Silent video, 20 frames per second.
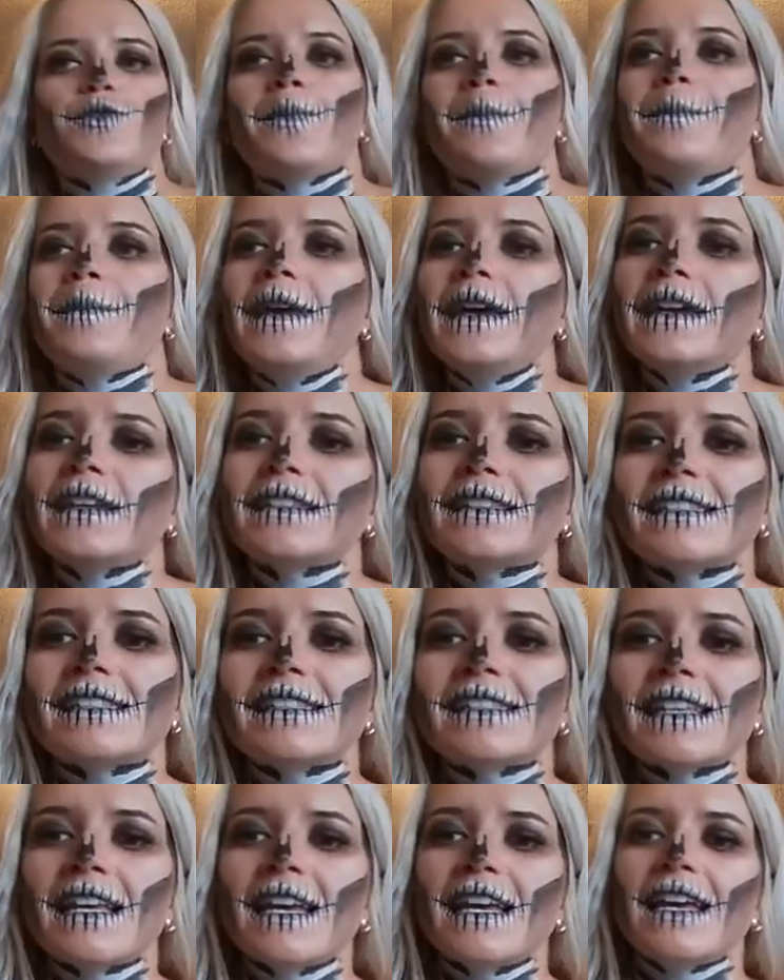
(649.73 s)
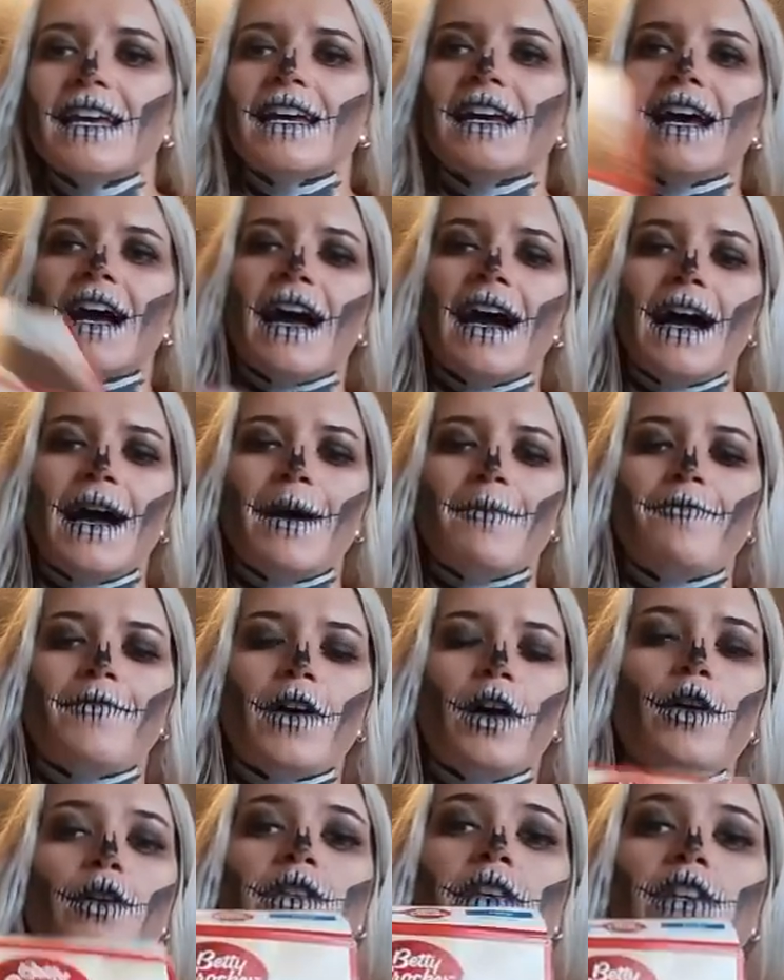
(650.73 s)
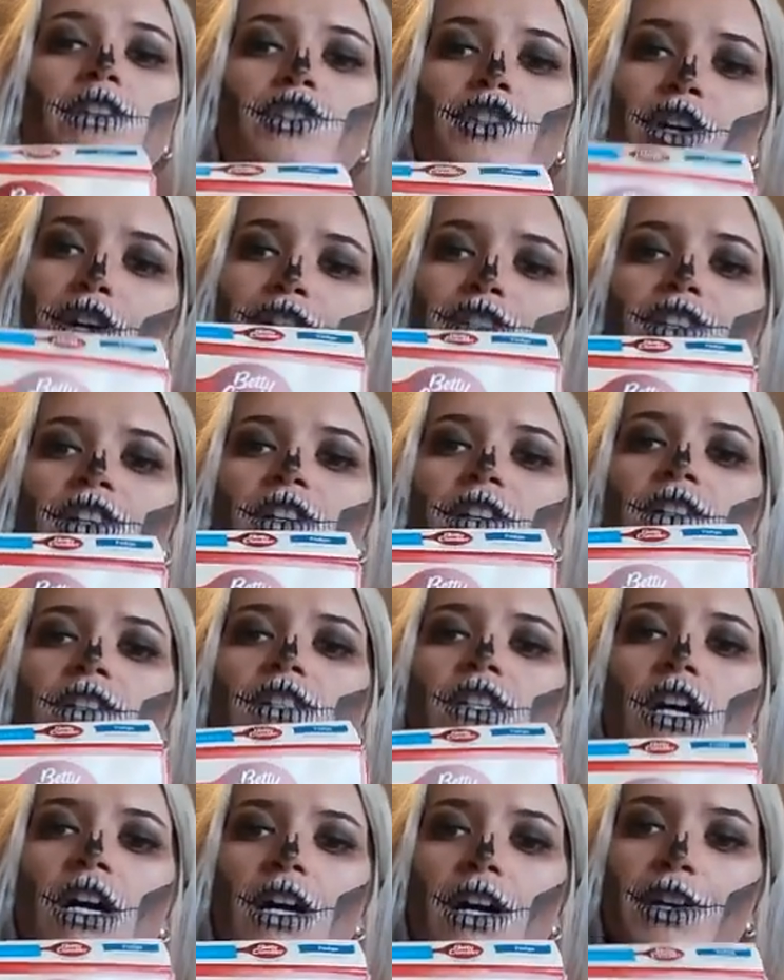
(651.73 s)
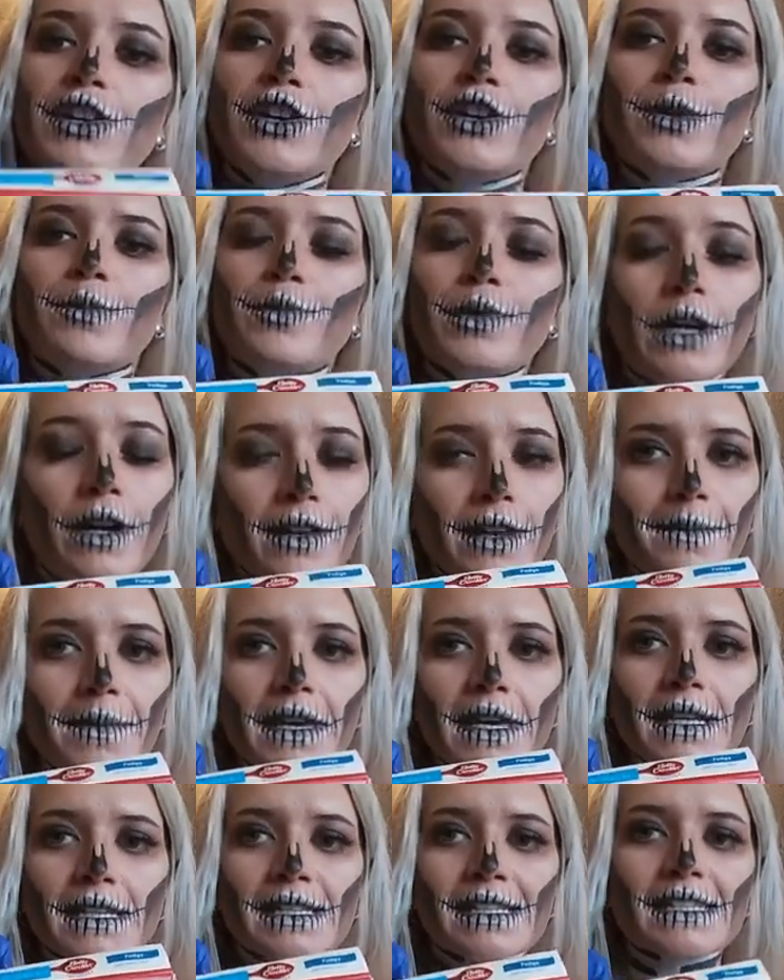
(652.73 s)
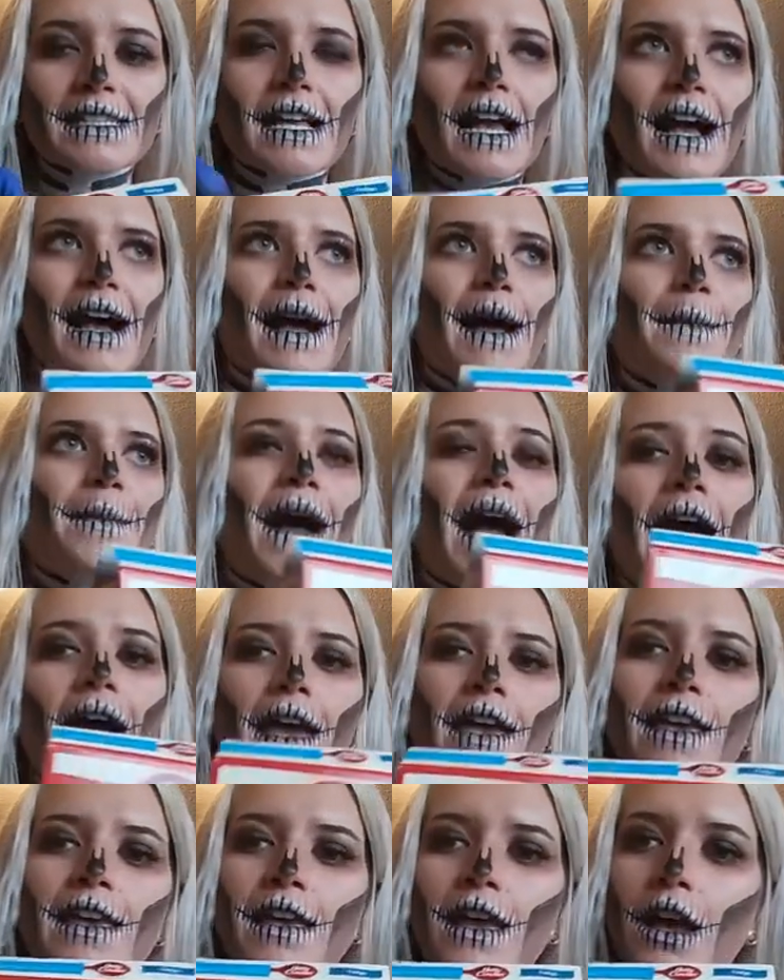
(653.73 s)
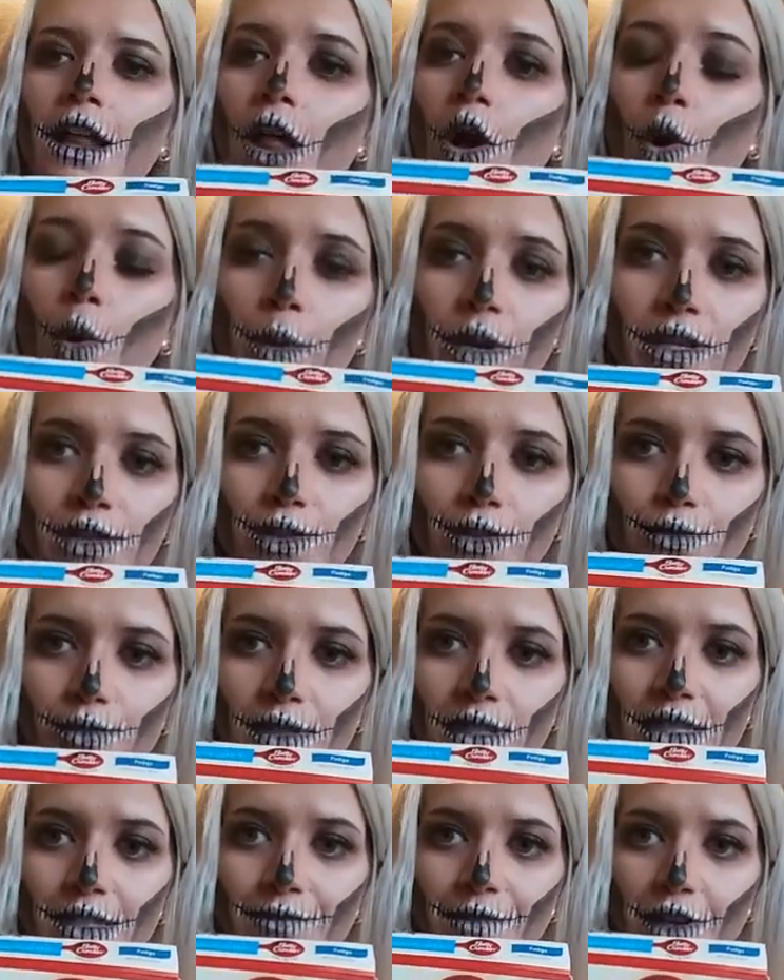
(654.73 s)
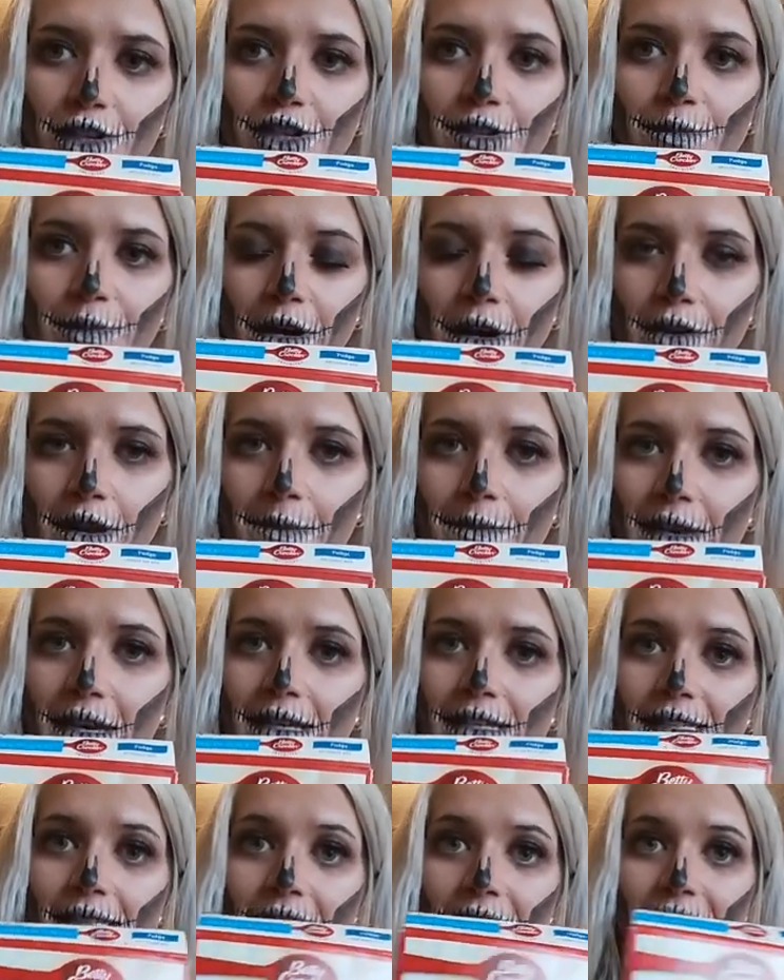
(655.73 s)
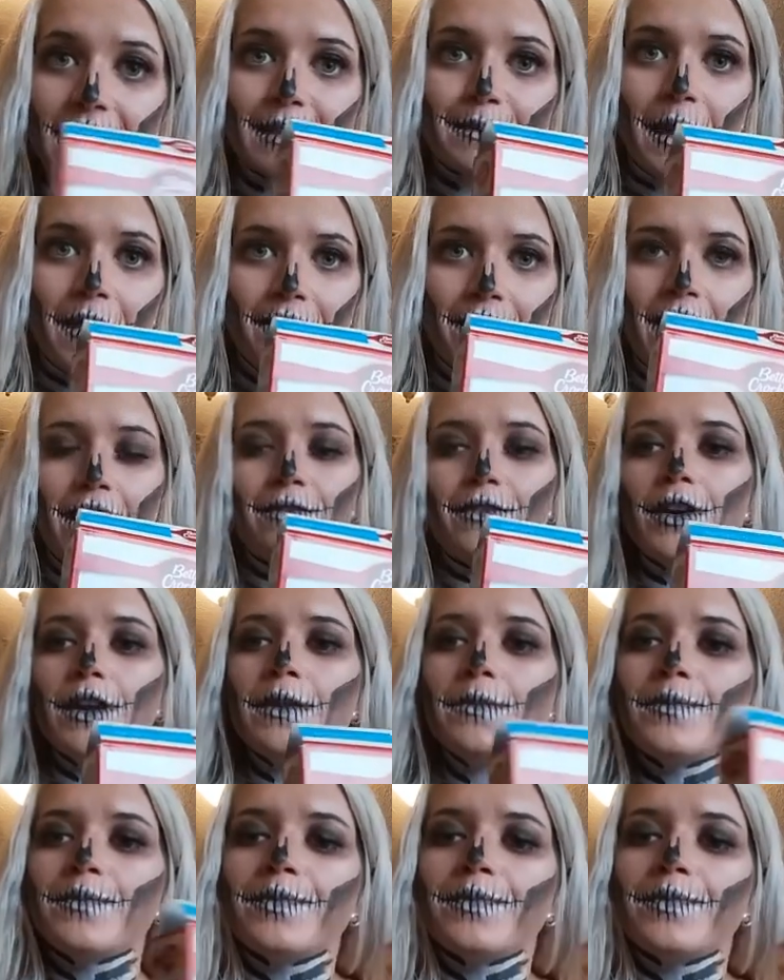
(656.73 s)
mix, follow the instructions on your brownie mix. I always use this fudgy brownie mix because it's my favorite.